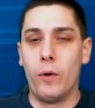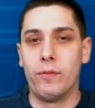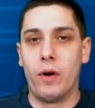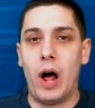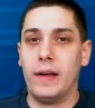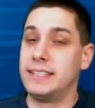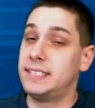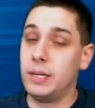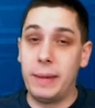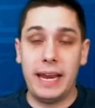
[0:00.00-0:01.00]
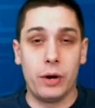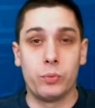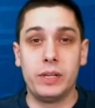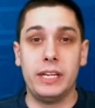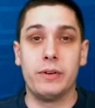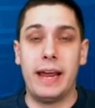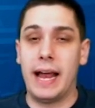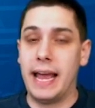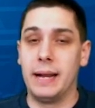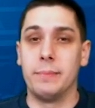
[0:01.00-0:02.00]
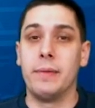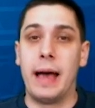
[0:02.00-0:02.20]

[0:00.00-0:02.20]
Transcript: overall and still make it a really great item.